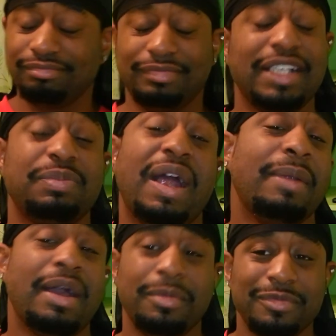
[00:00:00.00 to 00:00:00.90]
That's
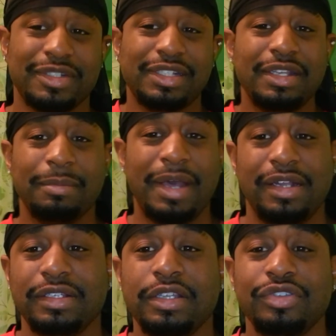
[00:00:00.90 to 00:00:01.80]
probably all I'm gonna say
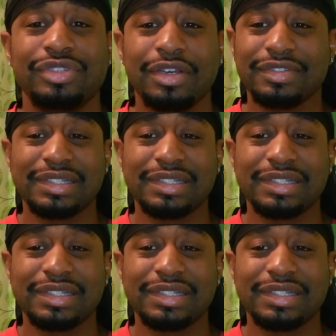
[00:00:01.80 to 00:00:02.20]
about it. You know,